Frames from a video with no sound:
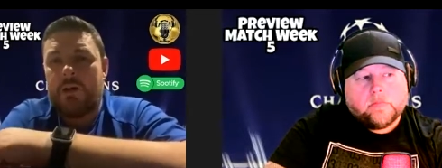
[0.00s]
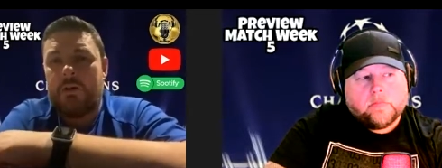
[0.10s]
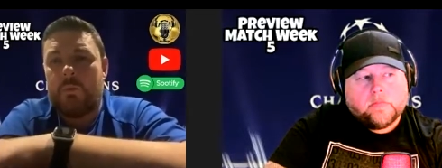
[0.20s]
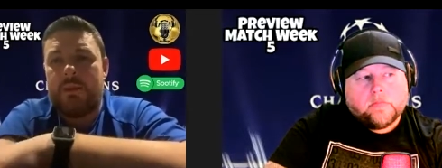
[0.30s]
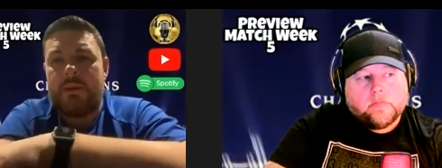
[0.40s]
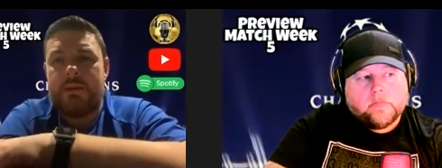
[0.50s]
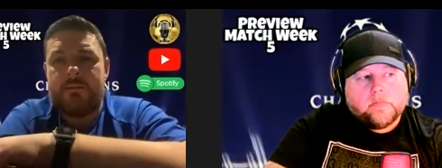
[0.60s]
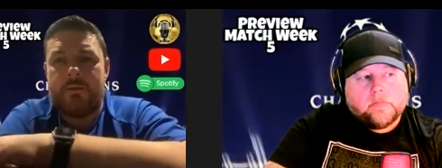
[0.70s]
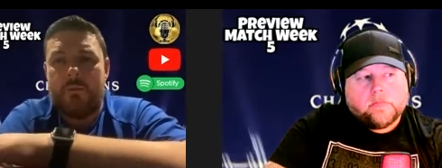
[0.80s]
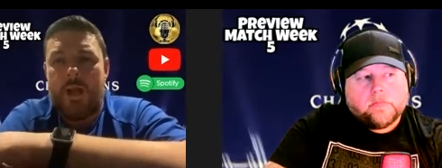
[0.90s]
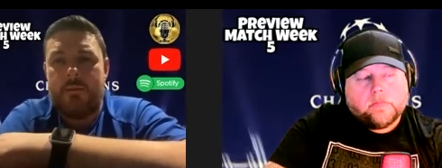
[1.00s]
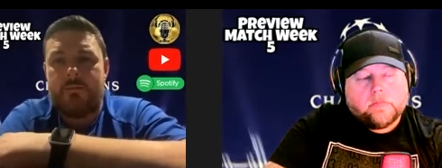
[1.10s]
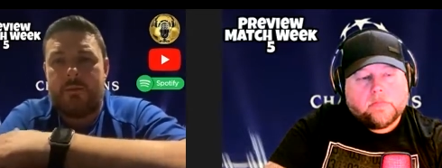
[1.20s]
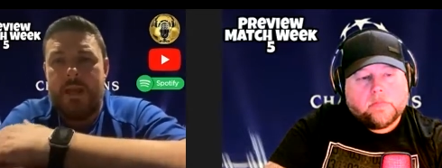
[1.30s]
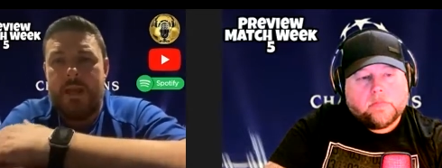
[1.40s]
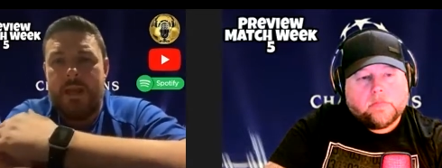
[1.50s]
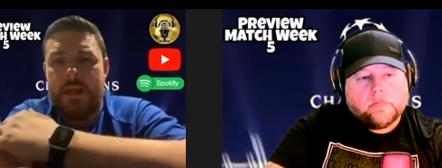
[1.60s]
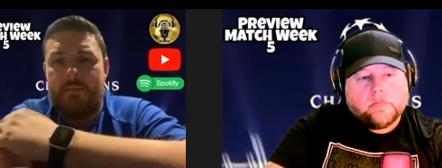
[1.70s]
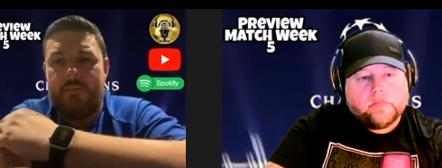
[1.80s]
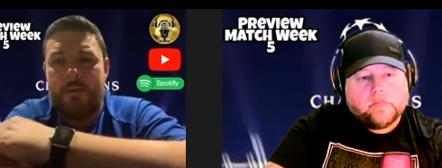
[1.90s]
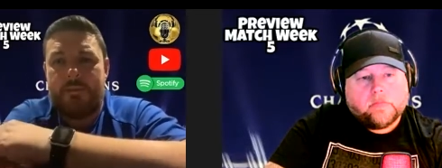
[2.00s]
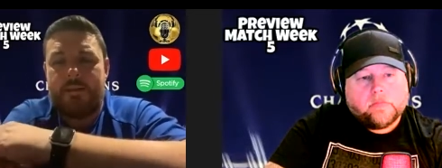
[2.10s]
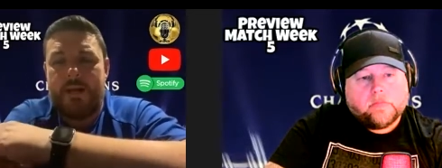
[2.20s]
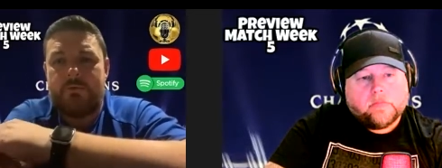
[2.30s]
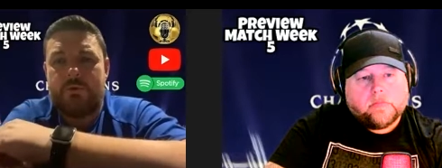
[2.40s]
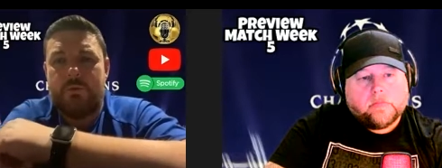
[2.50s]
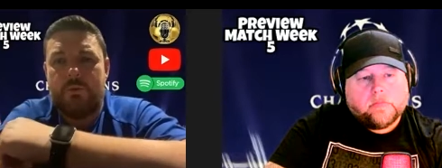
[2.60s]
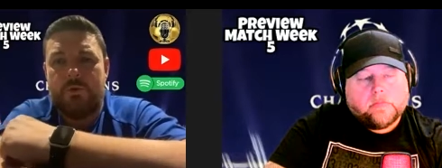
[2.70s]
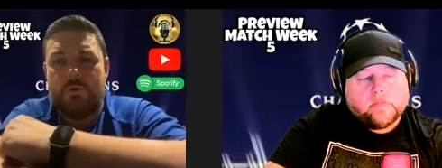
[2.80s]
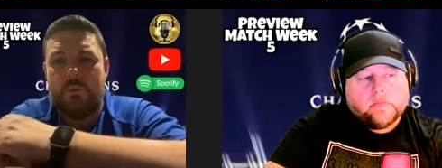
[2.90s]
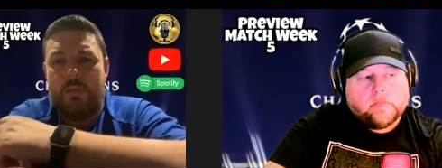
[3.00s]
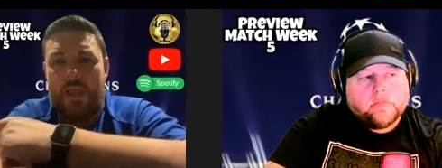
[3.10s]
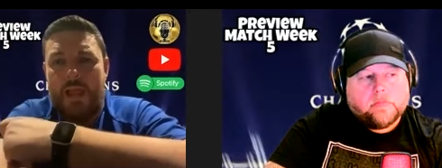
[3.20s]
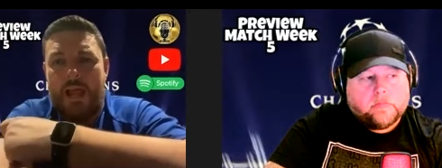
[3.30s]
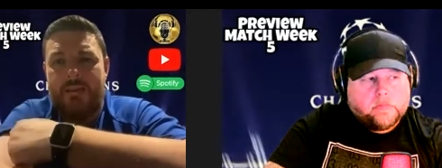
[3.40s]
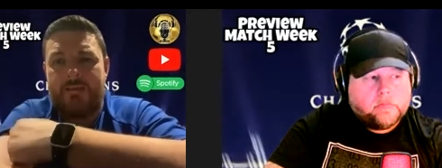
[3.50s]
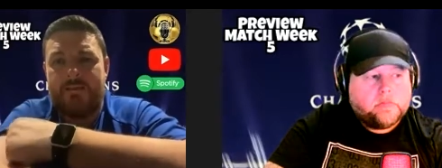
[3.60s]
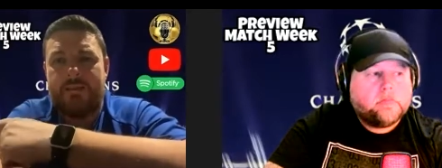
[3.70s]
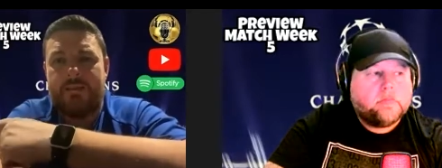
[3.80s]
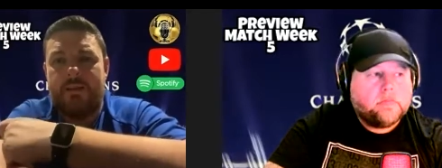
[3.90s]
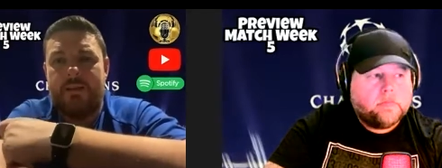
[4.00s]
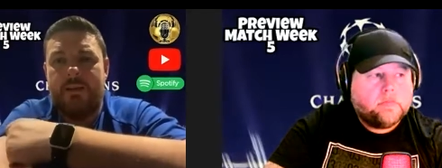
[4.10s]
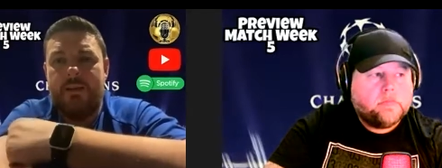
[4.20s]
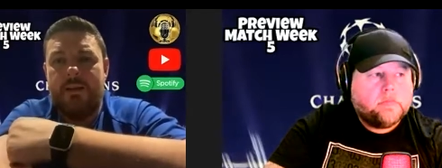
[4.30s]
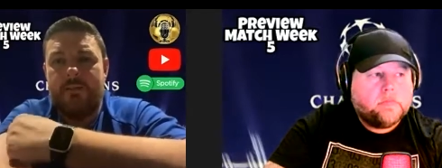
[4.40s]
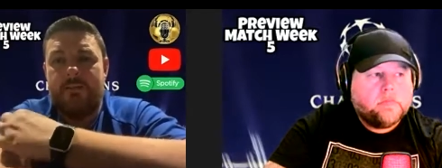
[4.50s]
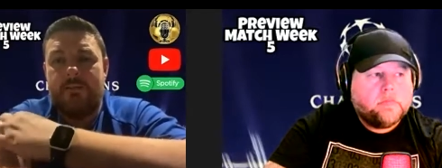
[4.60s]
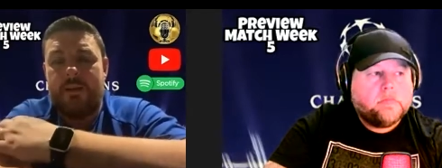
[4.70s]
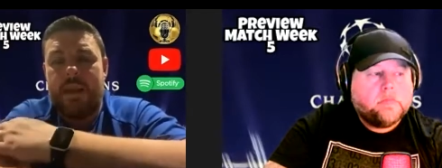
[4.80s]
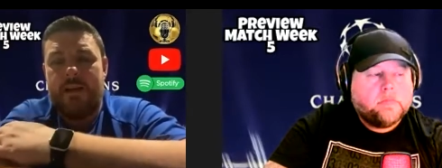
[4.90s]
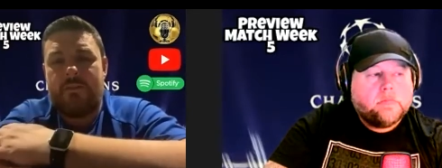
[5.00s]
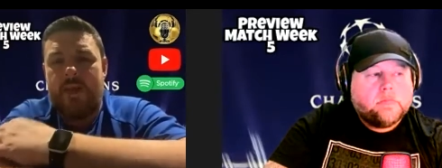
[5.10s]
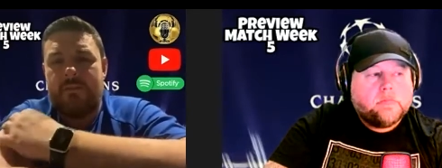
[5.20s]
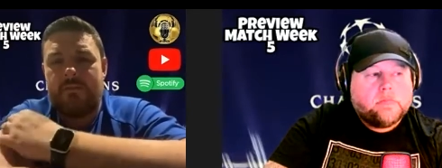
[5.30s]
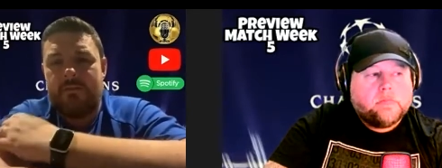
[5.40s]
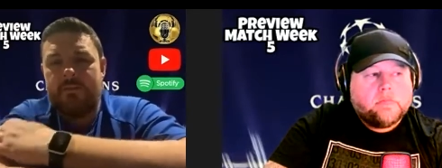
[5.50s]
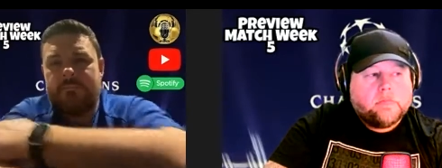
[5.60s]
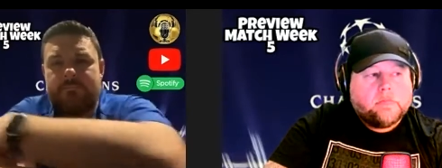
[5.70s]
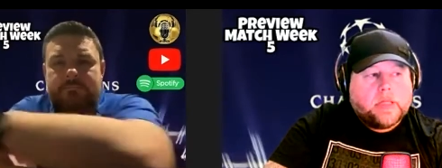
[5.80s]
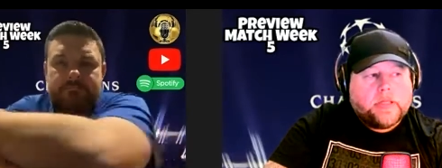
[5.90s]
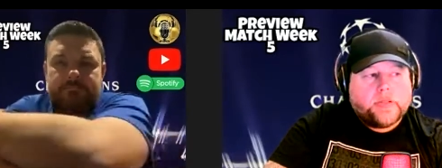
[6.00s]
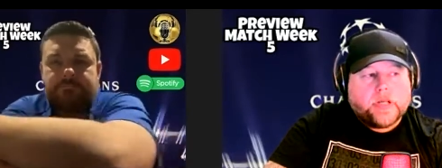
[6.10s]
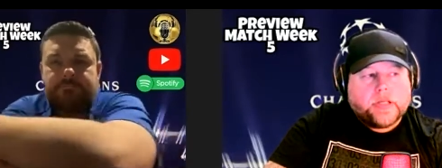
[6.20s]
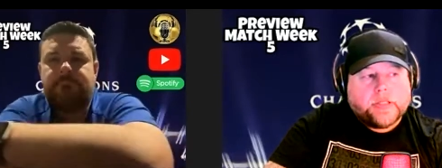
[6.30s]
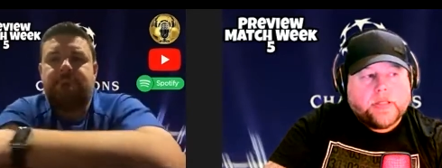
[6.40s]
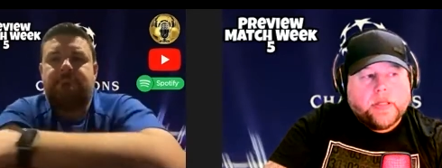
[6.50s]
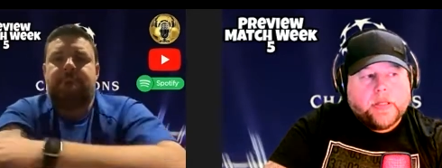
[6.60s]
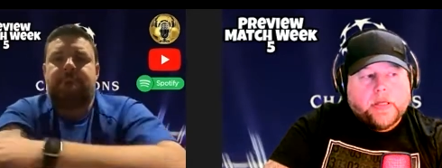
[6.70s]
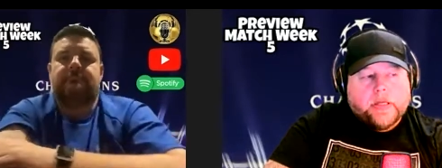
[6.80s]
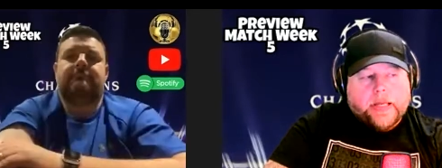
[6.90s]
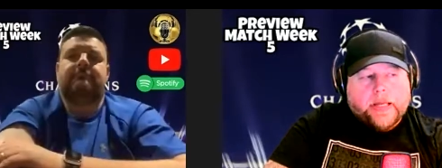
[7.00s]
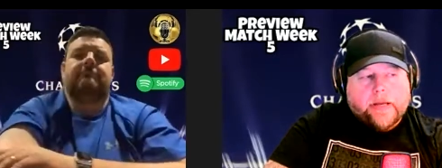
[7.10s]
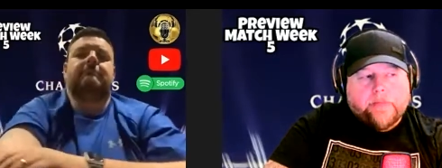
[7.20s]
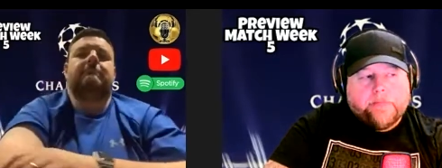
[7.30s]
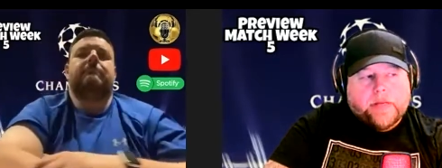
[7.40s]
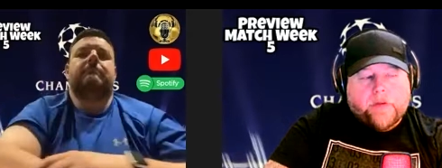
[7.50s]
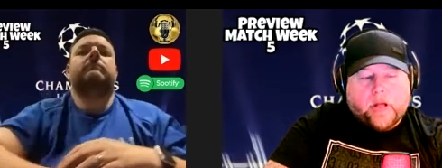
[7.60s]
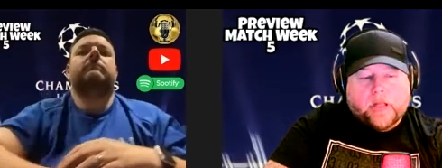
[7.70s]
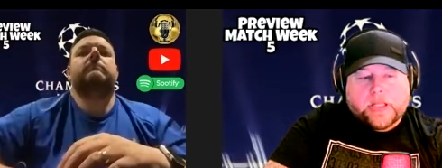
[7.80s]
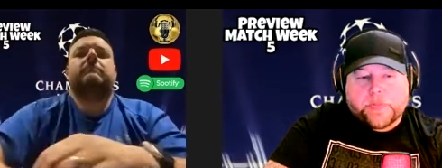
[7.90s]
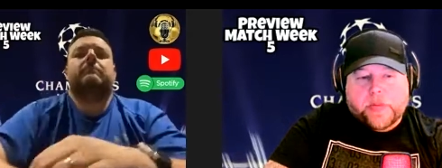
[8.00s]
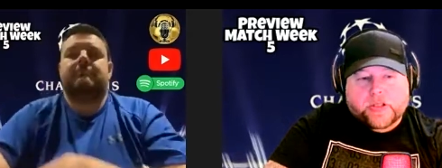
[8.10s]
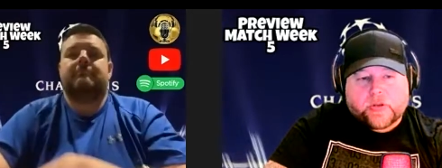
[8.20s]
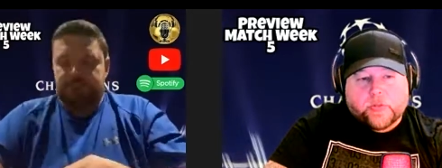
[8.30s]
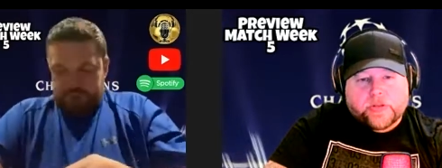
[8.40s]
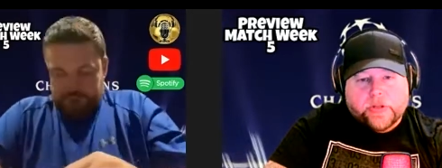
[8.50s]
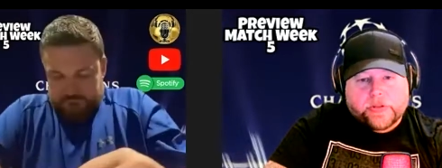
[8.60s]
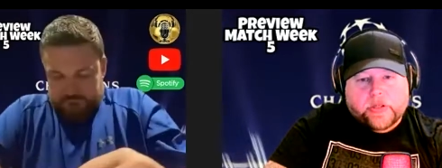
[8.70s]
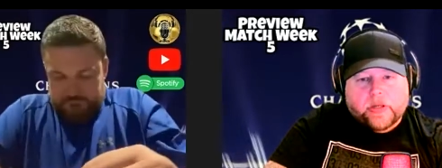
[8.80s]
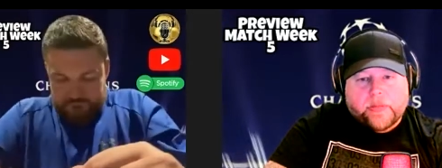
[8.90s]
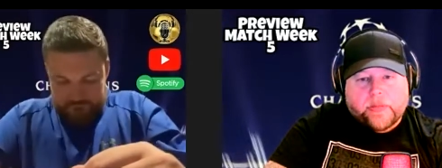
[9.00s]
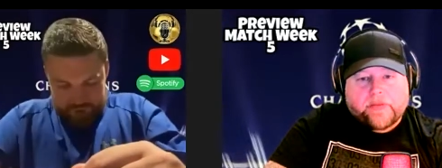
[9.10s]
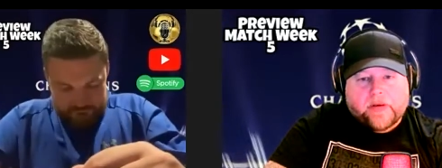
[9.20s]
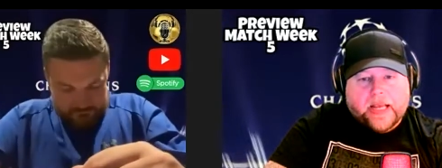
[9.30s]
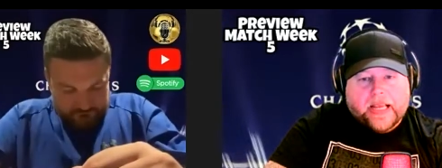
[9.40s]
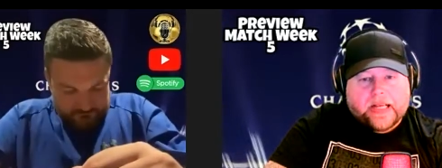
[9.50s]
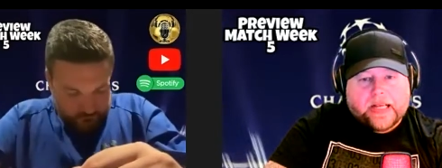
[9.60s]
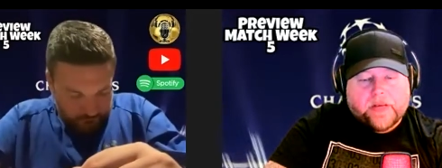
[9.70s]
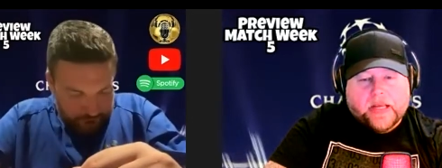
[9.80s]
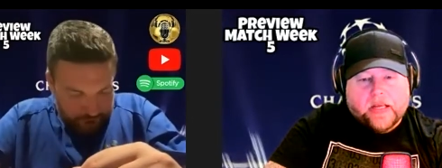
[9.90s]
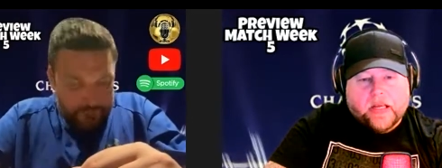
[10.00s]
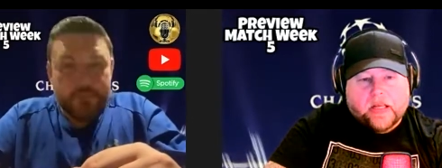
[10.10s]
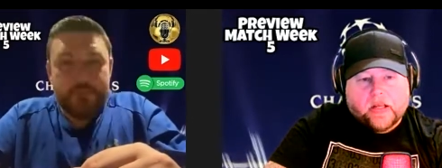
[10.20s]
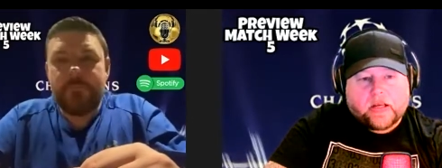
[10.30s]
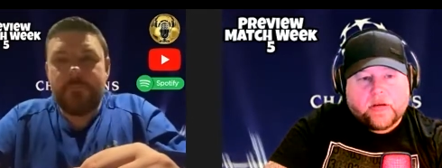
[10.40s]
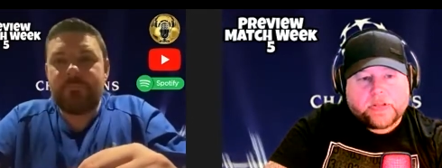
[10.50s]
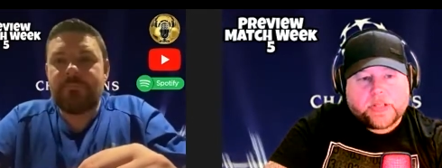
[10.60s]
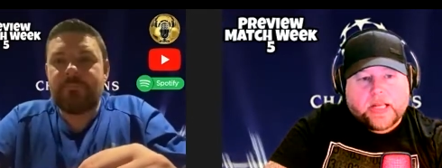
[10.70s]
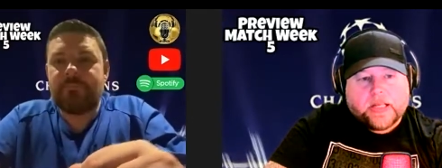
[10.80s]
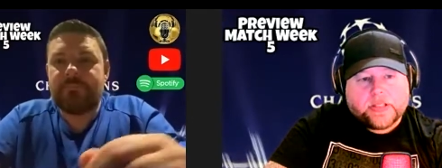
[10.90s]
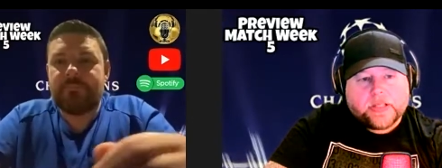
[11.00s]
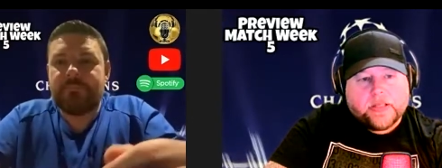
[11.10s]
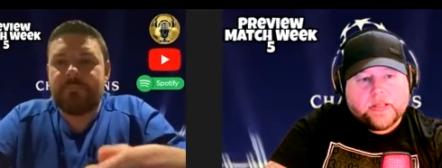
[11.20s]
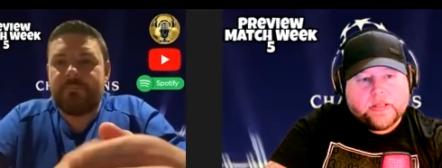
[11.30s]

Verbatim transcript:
Speaker 1: gonna win these two games for me, and that'll be them through to the last to the next phase.
Speaker 2: Interesting. Um, if all these picks come true, it's going to make for a heck of a, a knockout stage, isn't it?